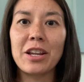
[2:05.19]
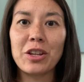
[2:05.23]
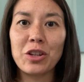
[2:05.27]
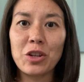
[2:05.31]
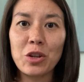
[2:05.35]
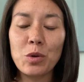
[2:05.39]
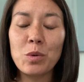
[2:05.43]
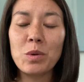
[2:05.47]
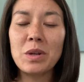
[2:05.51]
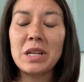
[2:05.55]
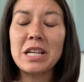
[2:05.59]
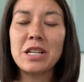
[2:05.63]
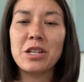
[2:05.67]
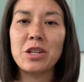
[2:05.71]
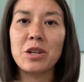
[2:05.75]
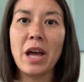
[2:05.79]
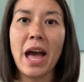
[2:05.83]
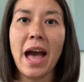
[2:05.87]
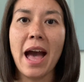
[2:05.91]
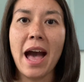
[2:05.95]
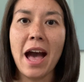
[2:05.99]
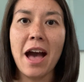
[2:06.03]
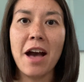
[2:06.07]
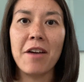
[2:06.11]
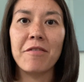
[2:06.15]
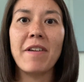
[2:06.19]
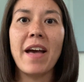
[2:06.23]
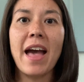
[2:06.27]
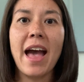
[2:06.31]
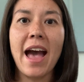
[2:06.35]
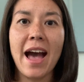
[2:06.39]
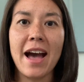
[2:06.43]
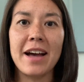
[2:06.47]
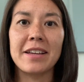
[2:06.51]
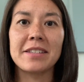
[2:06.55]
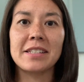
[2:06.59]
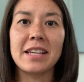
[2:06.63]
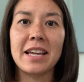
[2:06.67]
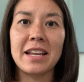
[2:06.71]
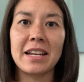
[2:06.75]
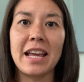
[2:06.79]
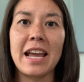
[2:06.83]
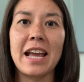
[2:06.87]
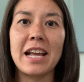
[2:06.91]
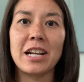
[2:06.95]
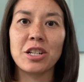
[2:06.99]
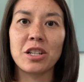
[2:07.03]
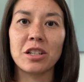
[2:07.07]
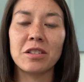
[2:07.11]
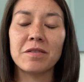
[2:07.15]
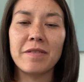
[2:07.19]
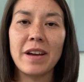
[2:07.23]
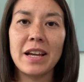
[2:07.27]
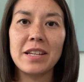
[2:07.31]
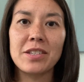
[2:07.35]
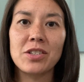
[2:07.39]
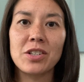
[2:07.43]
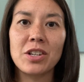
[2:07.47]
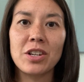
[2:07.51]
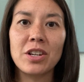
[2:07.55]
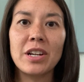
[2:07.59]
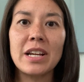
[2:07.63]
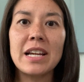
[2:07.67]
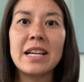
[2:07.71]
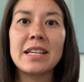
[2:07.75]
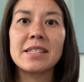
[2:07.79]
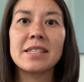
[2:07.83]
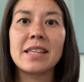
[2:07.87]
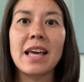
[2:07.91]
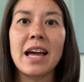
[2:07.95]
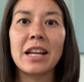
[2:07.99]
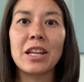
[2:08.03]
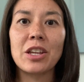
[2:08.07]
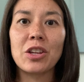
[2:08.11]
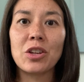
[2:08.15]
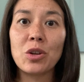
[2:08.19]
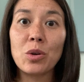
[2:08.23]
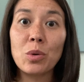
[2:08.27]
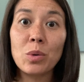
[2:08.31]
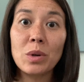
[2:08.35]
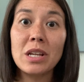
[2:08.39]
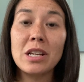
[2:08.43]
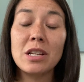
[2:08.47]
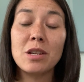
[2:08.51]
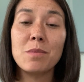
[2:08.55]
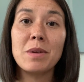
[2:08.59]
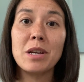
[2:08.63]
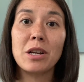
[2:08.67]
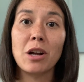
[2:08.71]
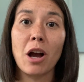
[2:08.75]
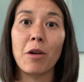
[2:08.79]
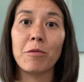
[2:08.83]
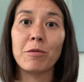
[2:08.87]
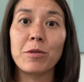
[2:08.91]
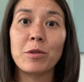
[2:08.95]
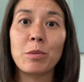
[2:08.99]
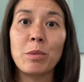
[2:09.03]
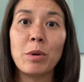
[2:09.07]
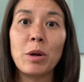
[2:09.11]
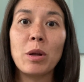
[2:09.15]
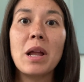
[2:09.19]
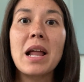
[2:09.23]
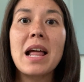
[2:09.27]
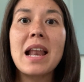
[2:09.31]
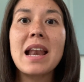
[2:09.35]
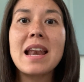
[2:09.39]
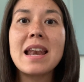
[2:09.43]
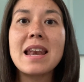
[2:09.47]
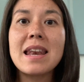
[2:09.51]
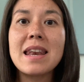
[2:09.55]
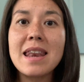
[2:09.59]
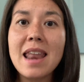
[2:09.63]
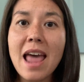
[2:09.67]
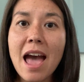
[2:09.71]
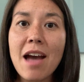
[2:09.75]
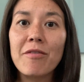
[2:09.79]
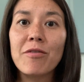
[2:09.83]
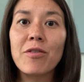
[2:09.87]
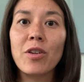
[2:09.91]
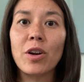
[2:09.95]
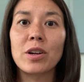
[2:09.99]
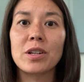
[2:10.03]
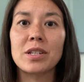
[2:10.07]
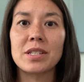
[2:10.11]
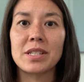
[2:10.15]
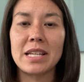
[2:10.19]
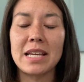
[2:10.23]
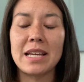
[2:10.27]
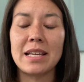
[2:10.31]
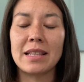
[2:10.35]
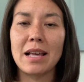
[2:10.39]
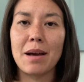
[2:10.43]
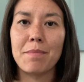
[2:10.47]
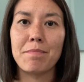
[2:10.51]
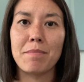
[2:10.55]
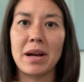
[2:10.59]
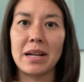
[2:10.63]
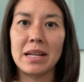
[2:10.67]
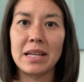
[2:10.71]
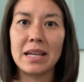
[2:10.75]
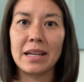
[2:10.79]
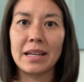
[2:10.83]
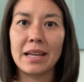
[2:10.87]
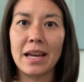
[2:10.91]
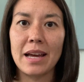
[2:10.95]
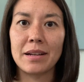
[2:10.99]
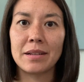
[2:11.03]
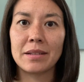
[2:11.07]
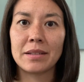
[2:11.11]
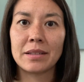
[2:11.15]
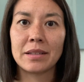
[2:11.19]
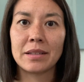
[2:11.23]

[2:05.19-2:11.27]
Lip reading: you need to have as an angel investor is that you need to be comfortable never seeing that money again.